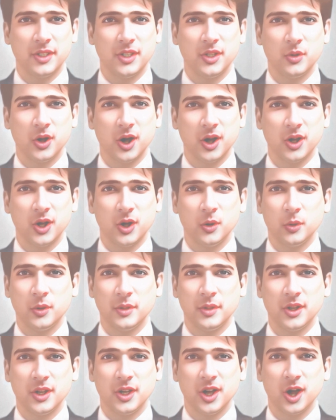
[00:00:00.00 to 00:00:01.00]
struggle
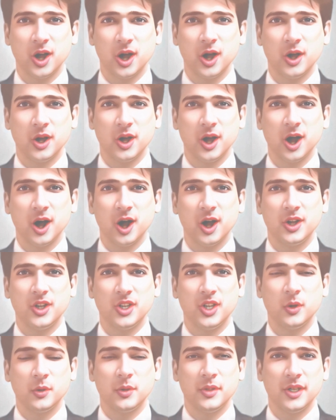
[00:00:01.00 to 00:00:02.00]
with a long,
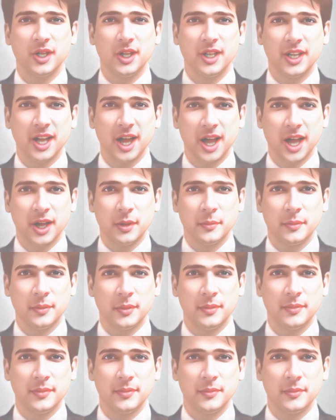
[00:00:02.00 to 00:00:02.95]
arduous climb.